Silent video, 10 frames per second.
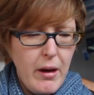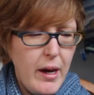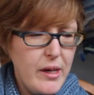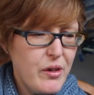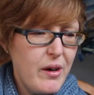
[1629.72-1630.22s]

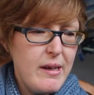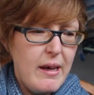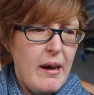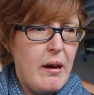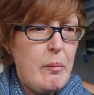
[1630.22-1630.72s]
I tried
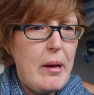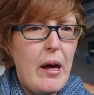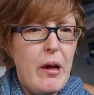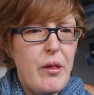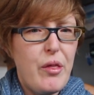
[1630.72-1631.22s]
out
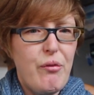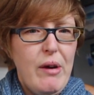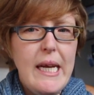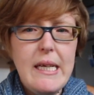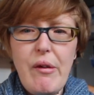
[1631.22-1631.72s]
about
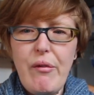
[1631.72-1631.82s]
3